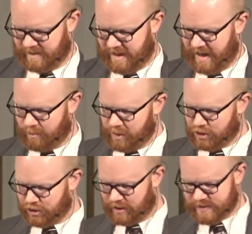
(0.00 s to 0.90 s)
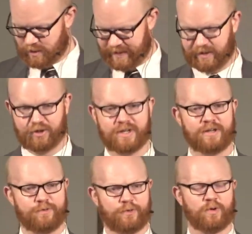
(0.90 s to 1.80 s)
And we should also be looking
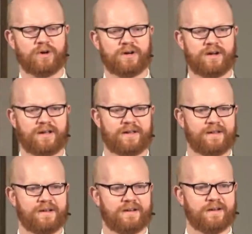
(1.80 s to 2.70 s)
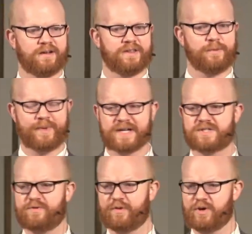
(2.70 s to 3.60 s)
for the
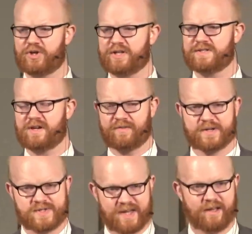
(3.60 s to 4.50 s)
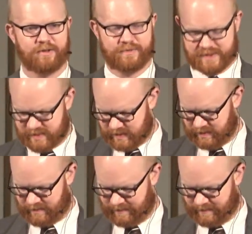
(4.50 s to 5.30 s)
best versions of ourselves.